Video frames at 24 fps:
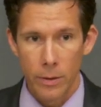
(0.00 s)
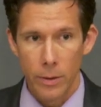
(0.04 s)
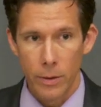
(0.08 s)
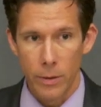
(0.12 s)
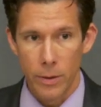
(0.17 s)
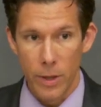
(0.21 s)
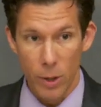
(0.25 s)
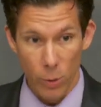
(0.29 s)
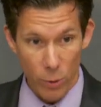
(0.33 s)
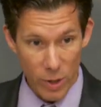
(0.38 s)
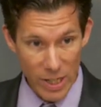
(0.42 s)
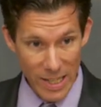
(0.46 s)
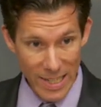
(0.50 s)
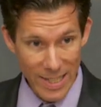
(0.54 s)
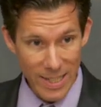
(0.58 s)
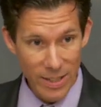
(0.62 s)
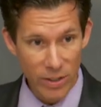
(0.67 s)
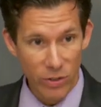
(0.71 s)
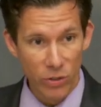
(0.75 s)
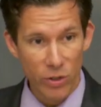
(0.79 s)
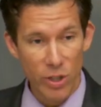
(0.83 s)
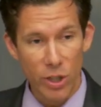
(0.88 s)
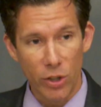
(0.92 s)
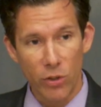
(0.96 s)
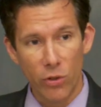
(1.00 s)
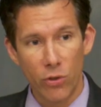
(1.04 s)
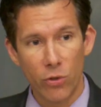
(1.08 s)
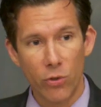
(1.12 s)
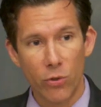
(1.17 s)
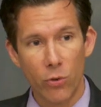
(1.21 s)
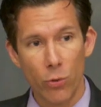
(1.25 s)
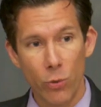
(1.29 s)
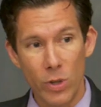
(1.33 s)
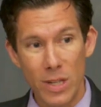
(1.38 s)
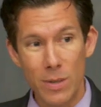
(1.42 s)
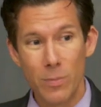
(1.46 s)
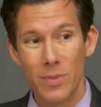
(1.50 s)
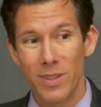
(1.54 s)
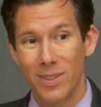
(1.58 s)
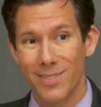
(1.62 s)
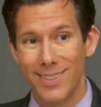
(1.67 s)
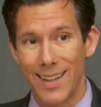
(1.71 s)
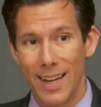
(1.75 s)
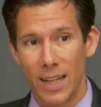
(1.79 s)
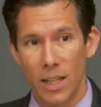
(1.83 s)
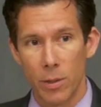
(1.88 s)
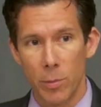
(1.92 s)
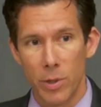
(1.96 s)
There is an
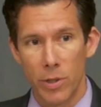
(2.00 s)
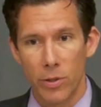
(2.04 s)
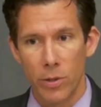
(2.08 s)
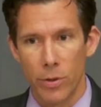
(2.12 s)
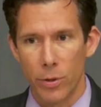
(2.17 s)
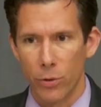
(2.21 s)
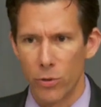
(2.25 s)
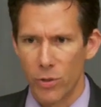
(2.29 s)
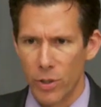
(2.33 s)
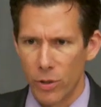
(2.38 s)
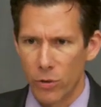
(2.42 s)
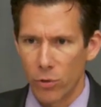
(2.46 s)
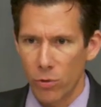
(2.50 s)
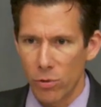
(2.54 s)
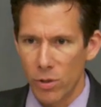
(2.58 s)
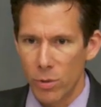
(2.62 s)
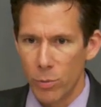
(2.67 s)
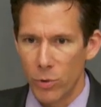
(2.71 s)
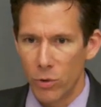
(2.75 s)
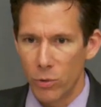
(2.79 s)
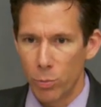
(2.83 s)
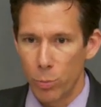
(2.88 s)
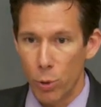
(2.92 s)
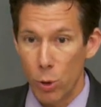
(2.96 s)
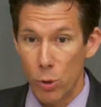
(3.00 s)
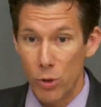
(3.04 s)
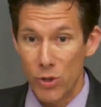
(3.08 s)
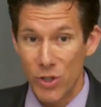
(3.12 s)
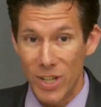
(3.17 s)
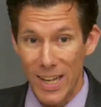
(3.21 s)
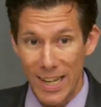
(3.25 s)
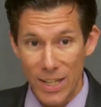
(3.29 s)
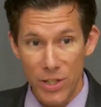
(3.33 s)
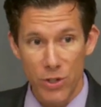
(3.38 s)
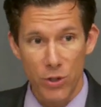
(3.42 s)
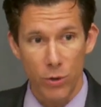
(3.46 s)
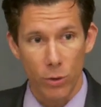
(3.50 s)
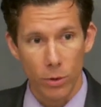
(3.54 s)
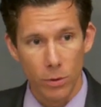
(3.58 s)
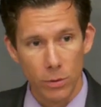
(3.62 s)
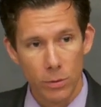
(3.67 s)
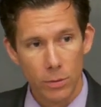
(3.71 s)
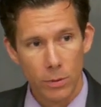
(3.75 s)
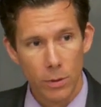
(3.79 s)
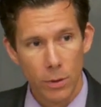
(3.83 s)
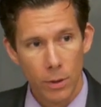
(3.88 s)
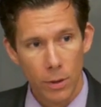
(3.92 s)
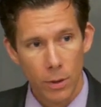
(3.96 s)
extremist element, there's an extremist potential
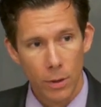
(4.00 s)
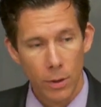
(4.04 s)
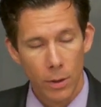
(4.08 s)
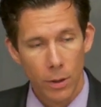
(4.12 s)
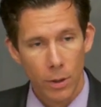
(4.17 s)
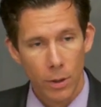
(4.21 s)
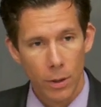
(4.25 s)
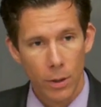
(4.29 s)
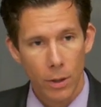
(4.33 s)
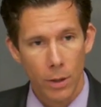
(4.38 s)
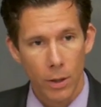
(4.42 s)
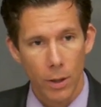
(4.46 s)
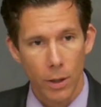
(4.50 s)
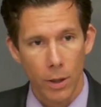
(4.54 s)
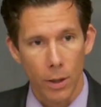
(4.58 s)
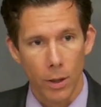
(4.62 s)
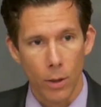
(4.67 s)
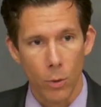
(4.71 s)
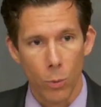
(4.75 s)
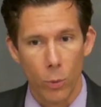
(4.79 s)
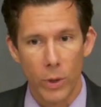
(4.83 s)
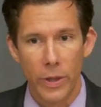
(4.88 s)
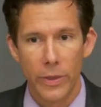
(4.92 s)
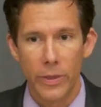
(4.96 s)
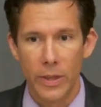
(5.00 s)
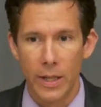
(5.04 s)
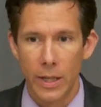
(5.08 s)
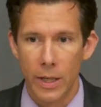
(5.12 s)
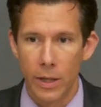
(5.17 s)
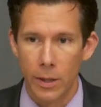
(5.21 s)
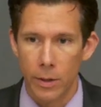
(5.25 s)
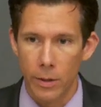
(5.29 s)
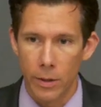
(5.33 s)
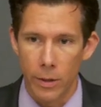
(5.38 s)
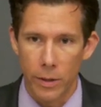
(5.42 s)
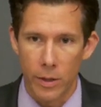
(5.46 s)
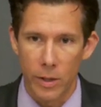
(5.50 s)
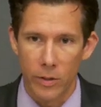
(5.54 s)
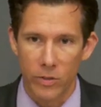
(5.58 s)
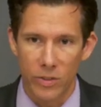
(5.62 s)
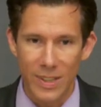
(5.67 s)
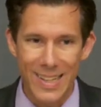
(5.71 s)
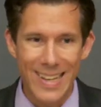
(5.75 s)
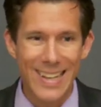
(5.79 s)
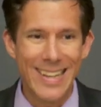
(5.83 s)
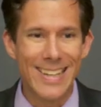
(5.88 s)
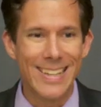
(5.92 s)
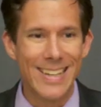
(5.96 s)
uh, within this
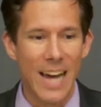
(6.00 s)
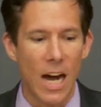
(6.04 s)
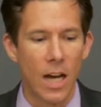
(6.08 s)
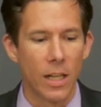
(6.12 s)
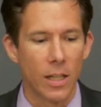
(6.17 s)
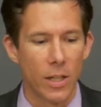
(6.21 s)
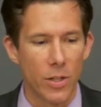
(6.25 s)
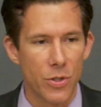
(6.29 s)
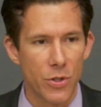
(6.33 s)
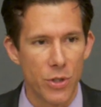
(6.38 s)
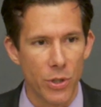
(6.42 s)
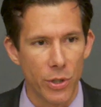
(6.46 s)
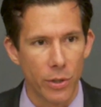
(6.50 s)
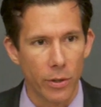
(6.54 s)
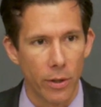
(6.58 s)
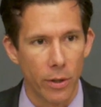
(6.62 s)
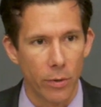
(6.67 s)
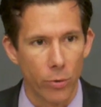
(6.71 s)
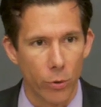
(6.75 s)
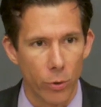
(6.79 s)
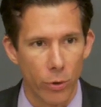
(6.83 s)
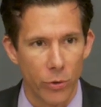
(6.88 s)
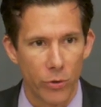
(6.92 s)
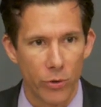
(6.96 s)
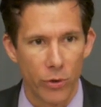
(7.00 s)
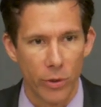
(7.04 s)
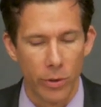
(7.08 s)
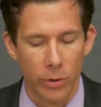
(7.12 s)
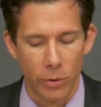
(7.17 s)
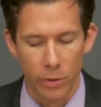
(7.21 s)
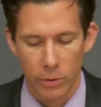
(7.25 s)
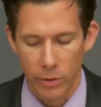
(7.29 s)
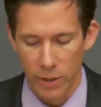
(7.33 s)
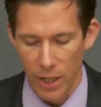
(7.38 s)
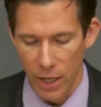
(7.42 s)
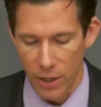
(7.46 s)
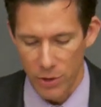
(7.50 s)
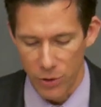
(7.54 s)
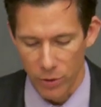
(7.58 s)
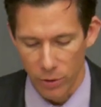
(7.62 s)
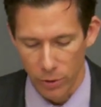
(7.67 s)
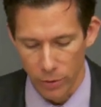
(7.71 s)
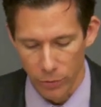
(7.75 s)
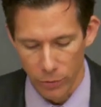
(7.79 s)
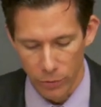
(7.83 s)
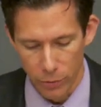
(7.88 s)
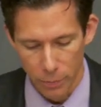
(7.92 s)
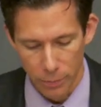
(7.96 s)
ideology of Christian
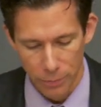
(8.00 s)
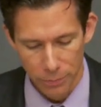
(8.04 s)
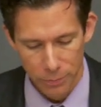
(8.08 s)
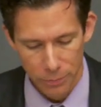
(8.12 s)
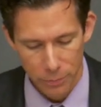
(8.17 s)
nationalism.